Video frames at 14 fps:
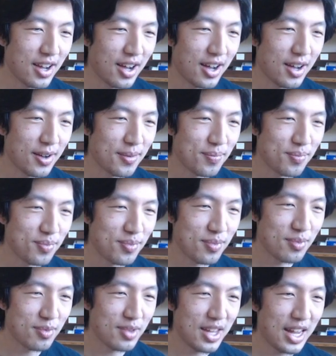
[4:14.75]
Um,
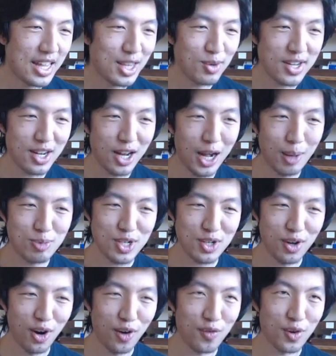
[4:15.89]
and then we get
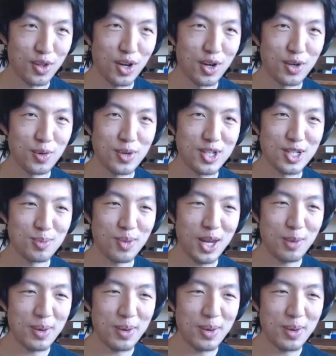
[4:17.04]
Object Overload, which is made